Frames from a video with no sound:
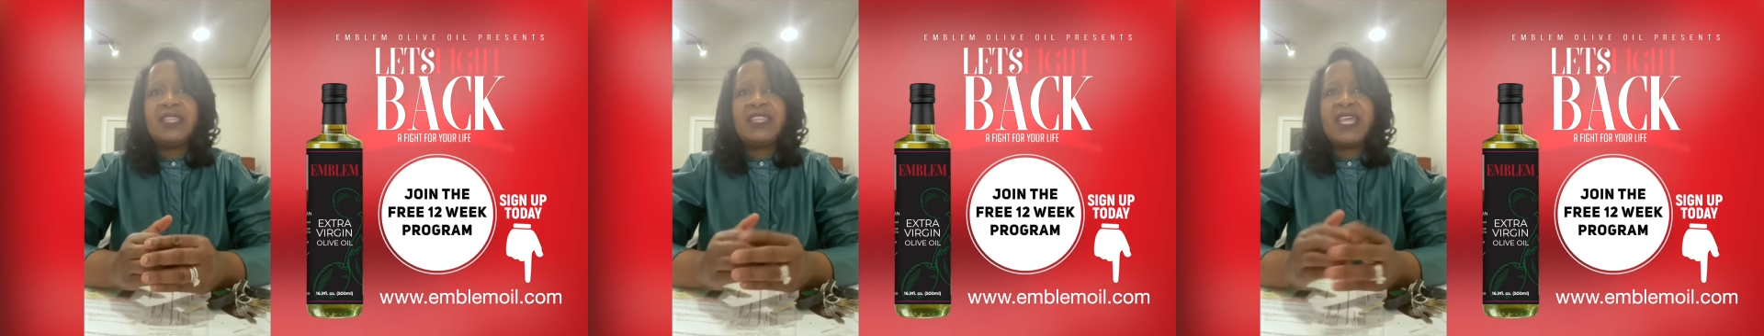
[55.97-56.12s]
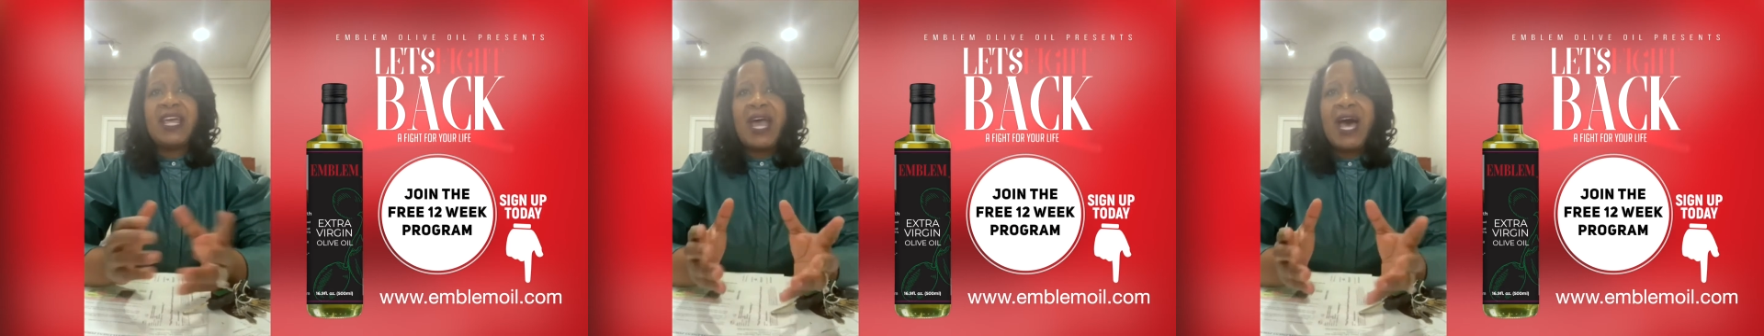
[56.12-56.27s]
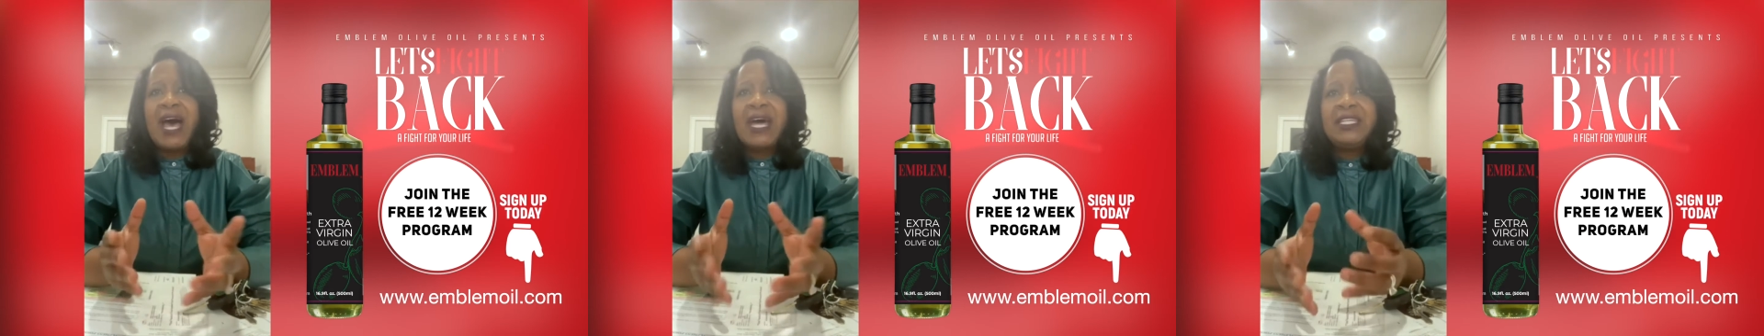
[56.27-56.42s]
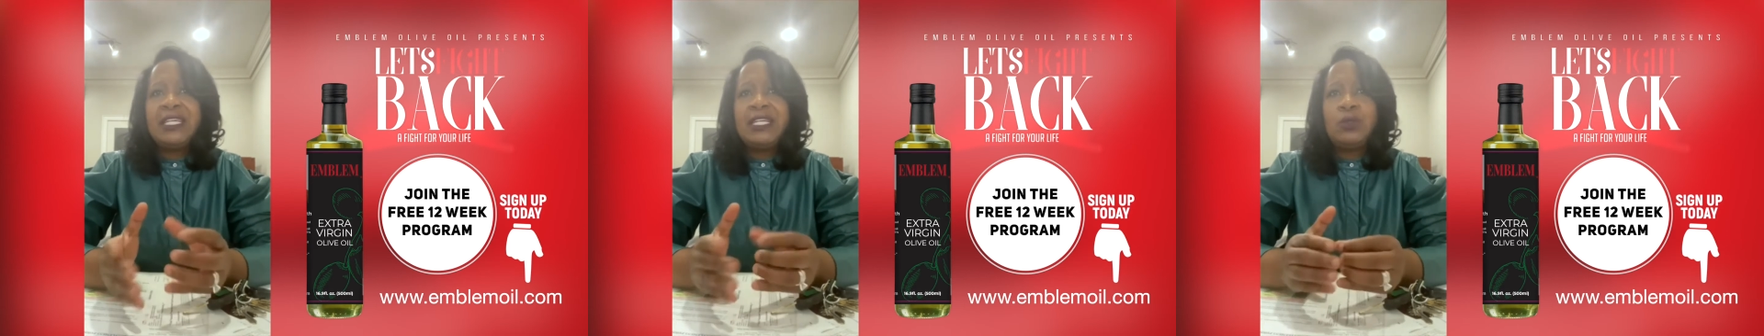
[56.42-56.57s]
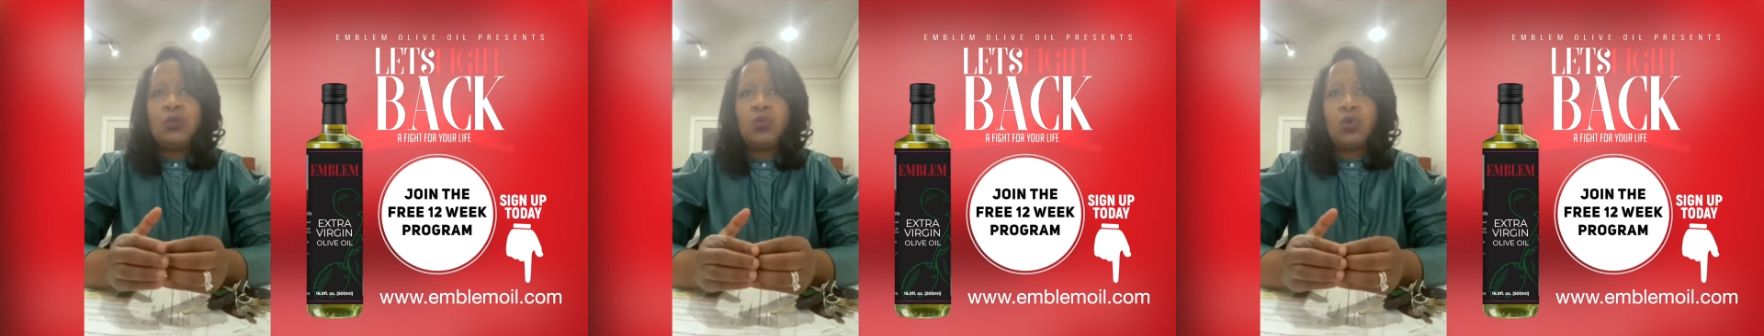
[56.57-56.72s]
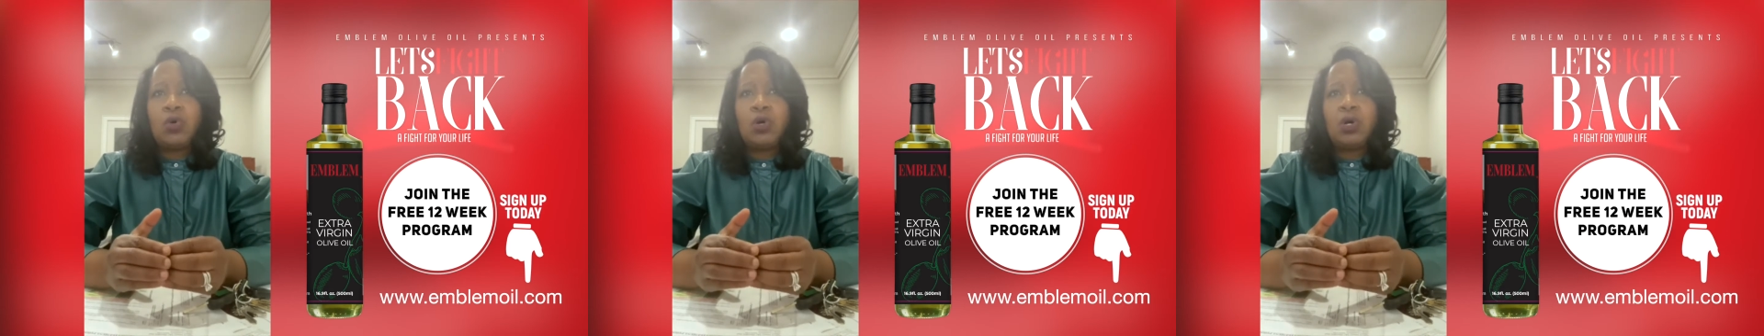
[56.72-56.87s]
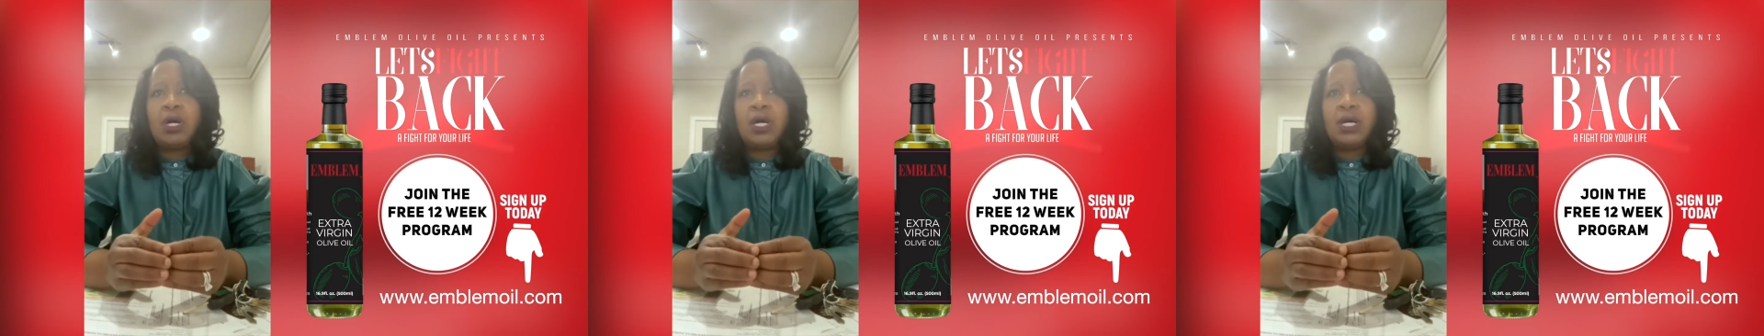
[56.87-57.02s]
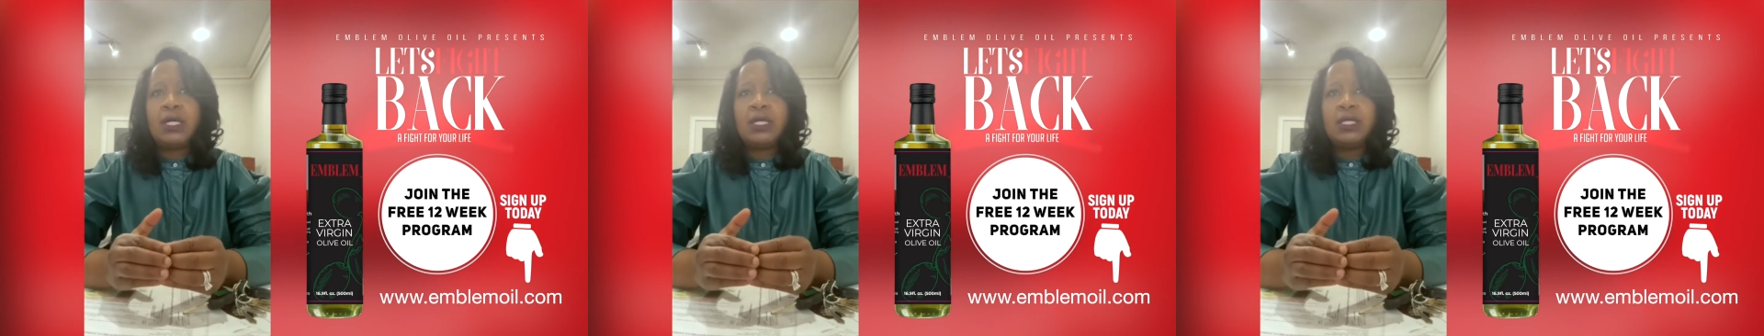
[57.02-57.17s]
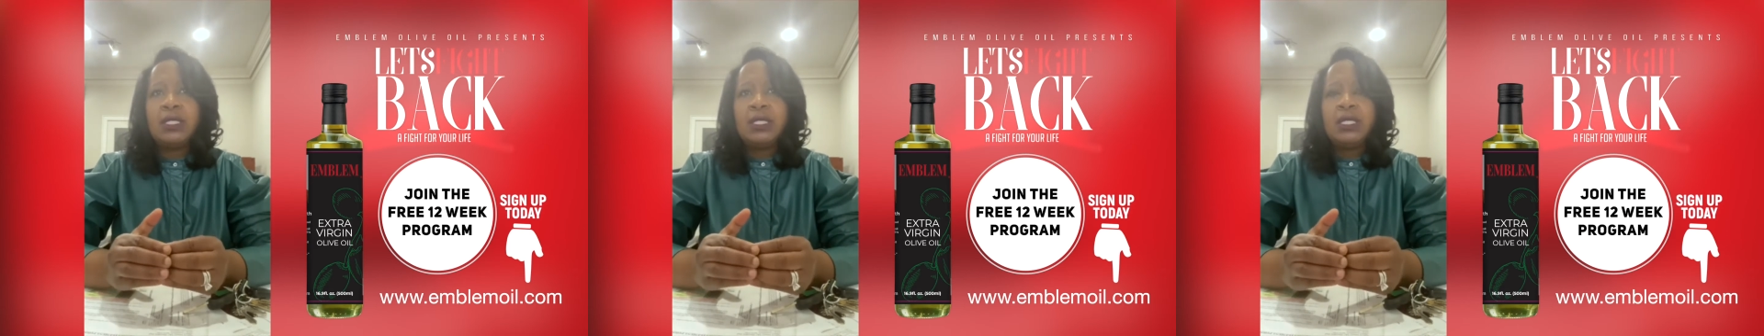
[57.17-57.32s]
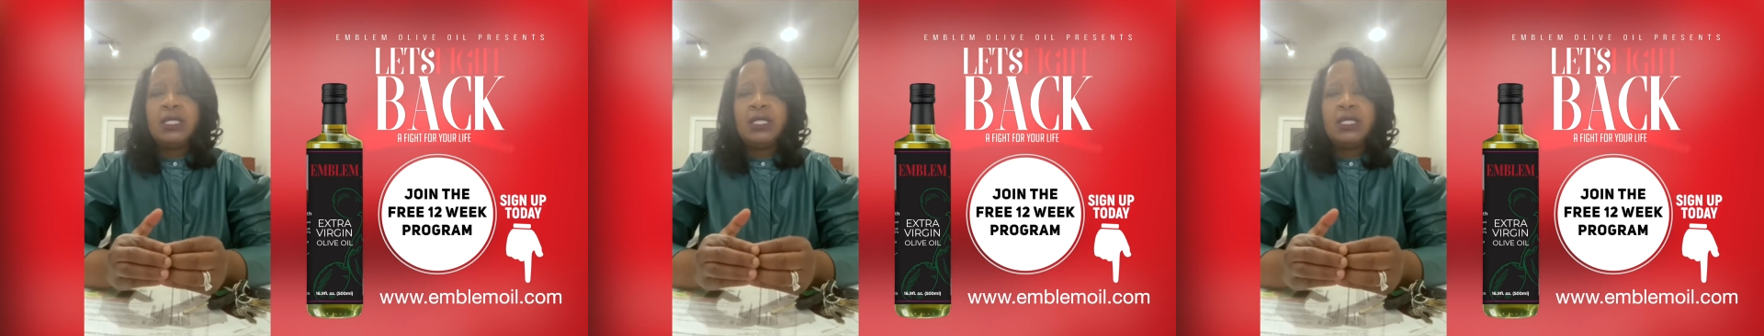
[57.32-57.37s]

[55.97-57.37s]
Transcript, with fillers: that I didn't want